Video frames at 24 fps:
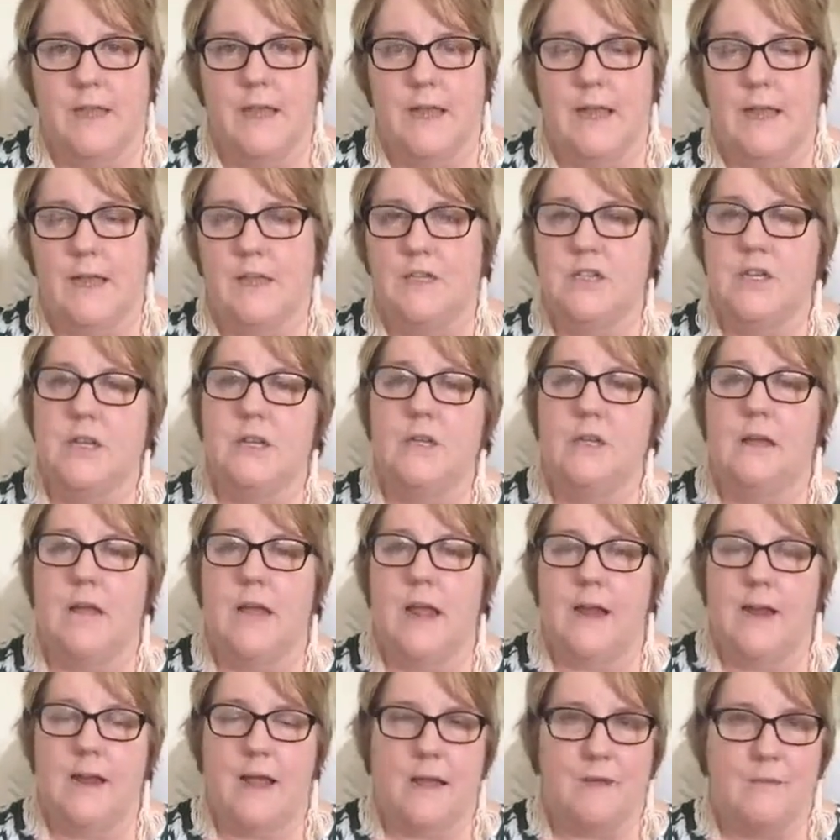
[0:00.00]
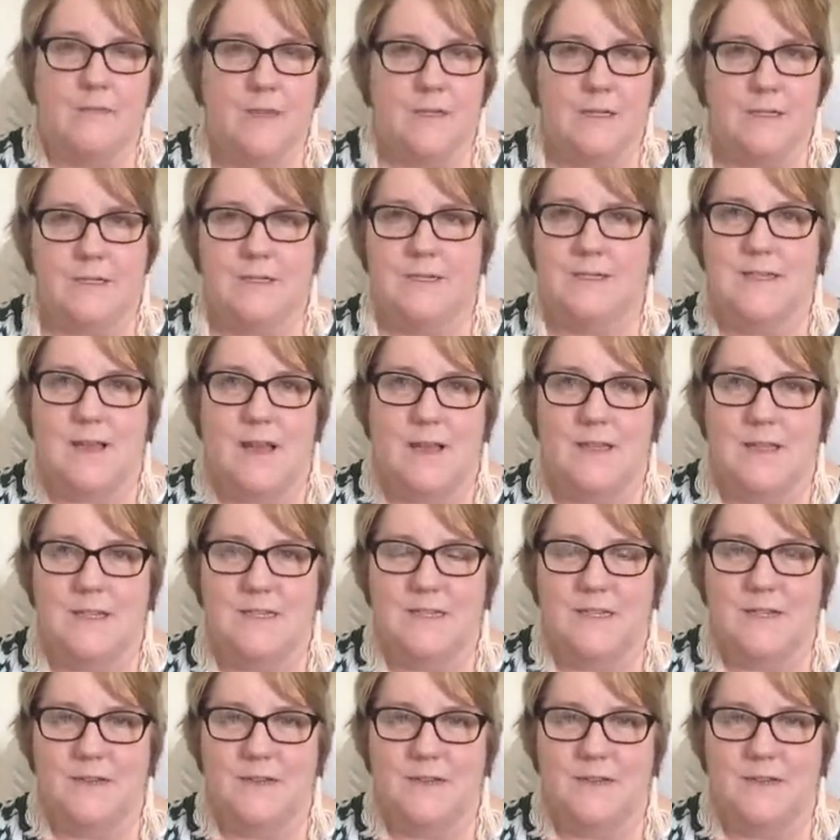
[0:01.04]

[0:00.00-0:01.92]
age and having a desire